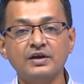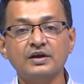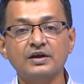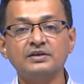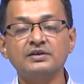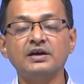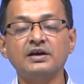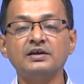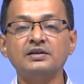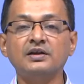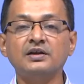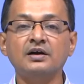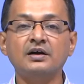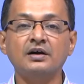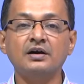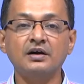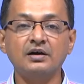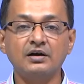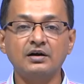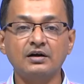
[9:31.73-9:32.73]
that
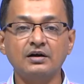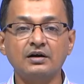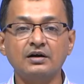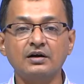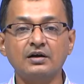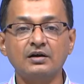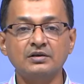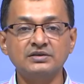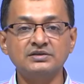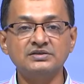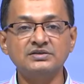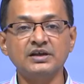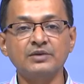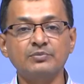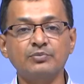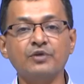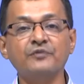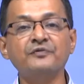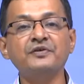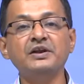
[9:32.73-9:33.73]
say
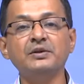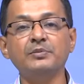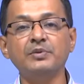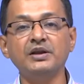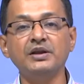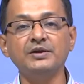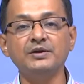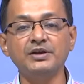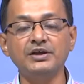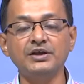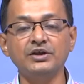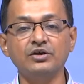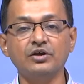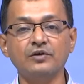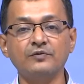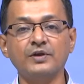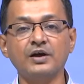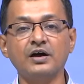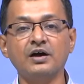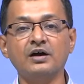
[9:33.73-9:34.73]
profitability
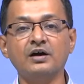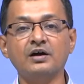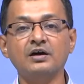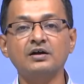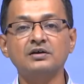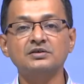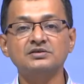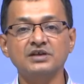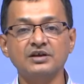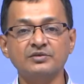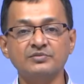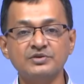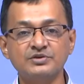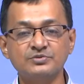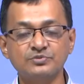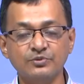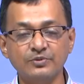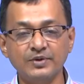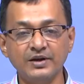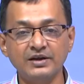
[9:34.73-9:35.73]
of the service
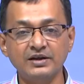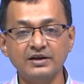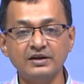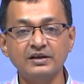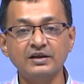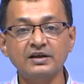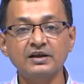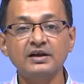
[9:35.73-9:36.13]
provider,